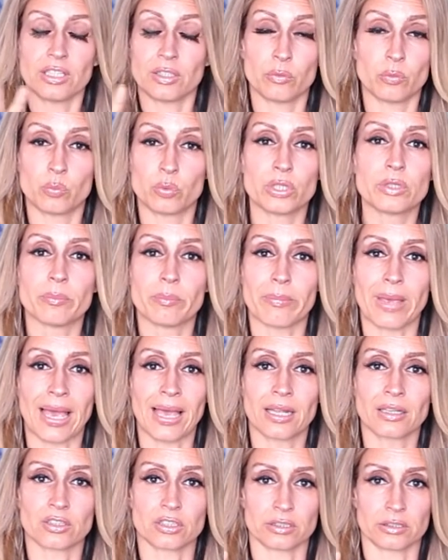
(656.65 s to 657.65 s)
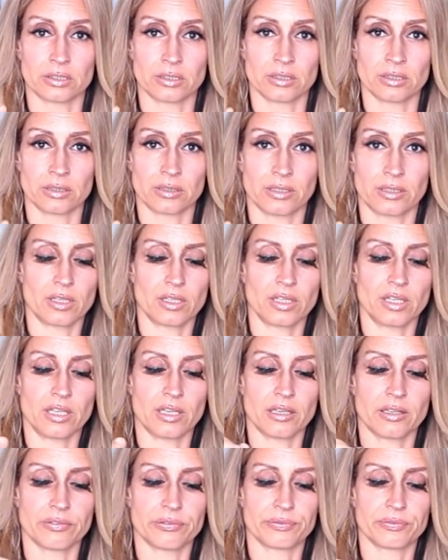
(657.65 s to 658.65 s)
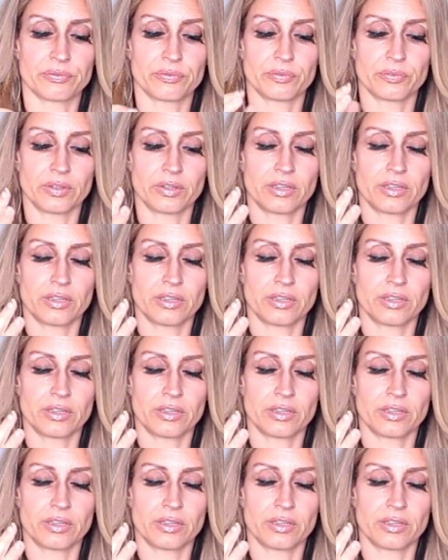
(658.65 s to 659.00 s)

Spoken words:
It wouldn't matter if